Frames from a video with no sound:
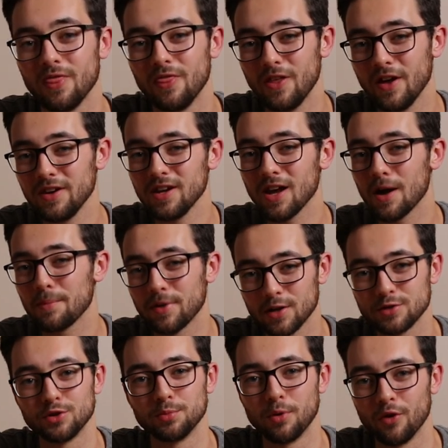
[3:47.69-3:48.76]
Then you got
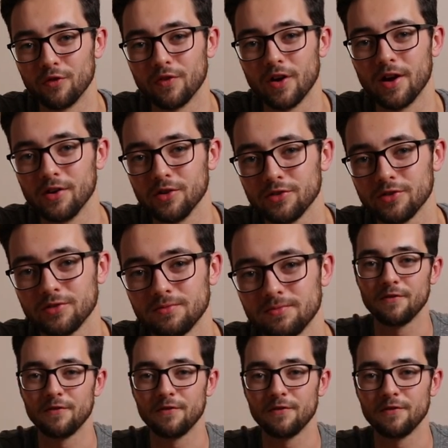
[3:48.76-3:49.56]
picture profiles.